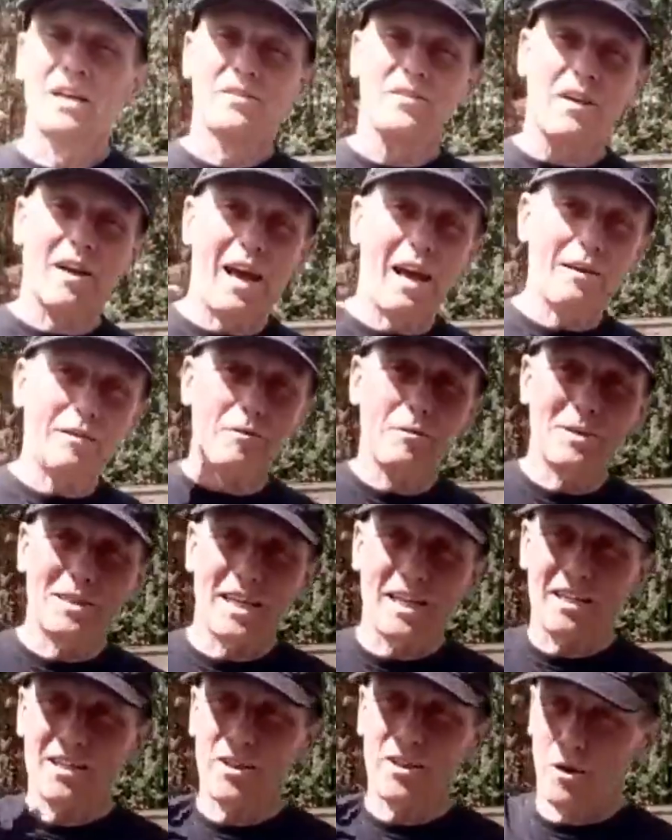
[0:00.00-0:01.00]
So how can we
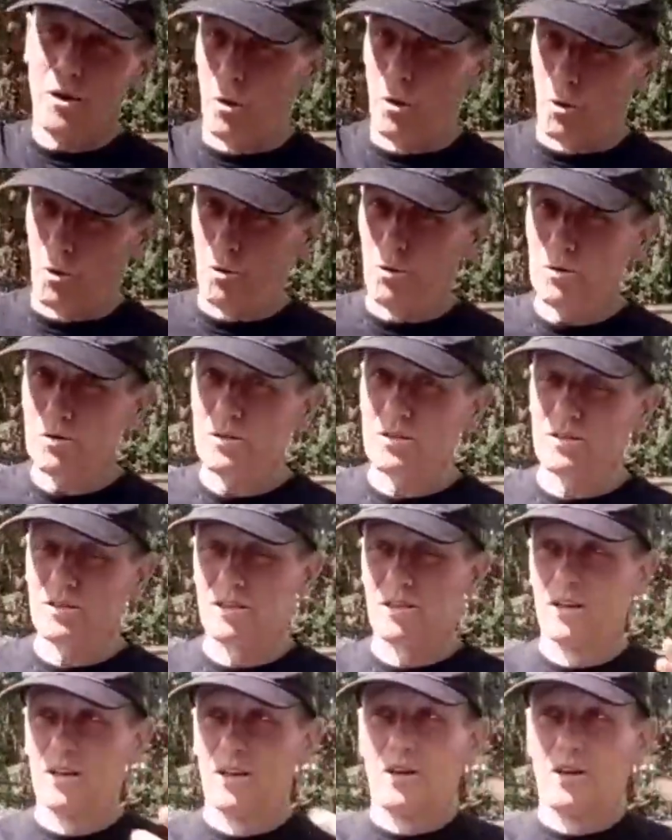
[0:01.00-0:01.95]
tell the horse